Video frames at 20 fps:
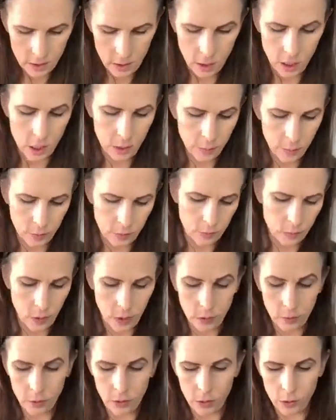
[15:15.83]
top.
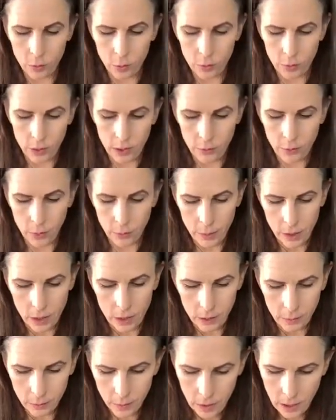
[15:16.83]
Well, it really will become the
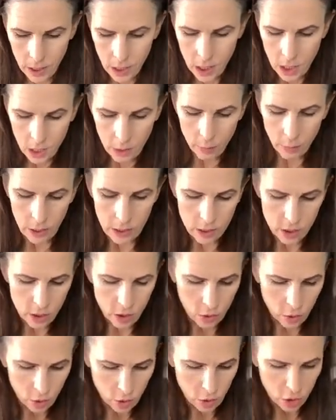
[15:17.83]
bottom. But
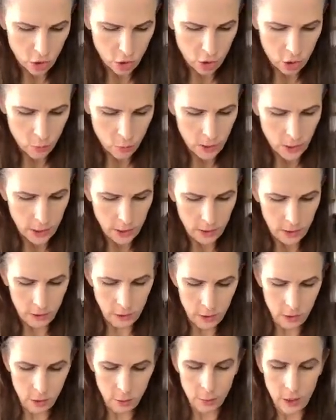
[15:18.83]
so you just want it a
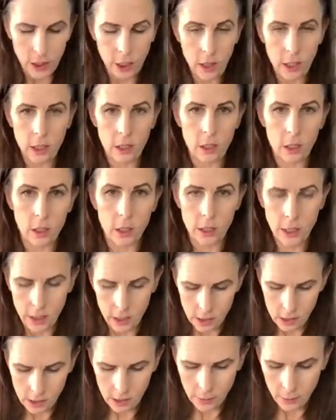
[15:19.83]
little bit thicker
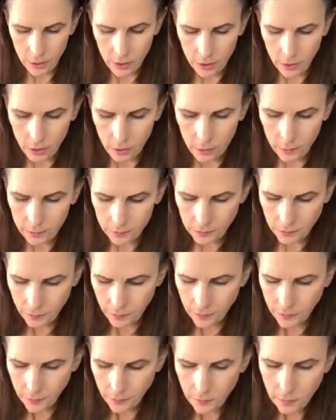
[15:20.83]
here in the middle.
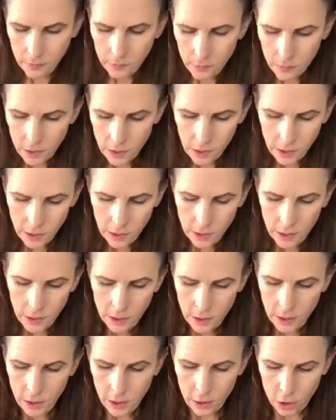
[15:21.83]

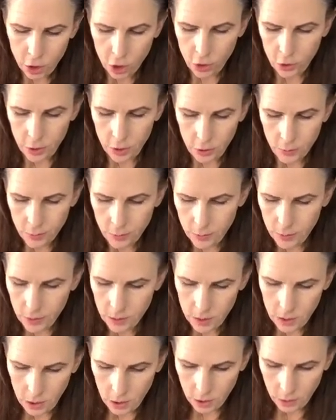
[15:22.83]
I'll show you.
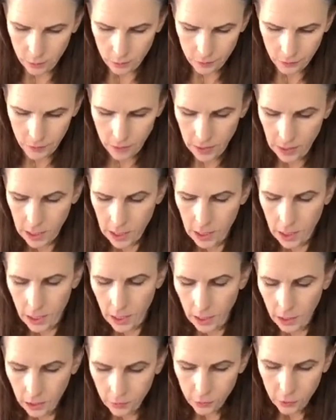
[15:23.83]
So
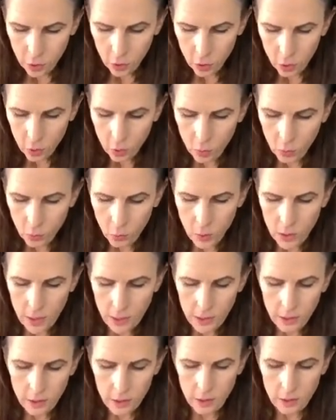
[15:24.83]
and if you
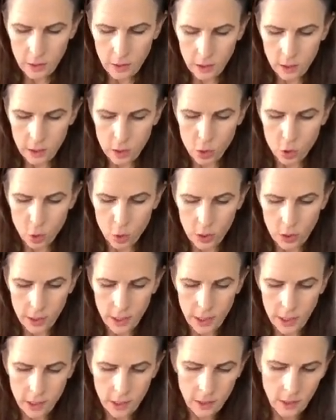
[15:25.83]
want the
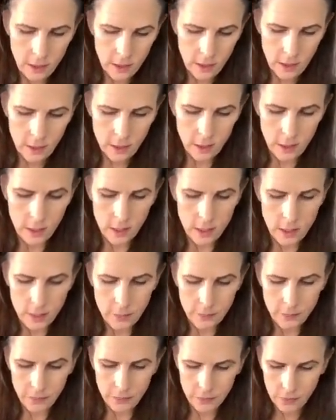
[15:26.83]
story
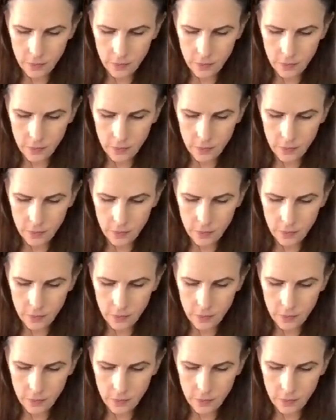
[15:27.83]
um,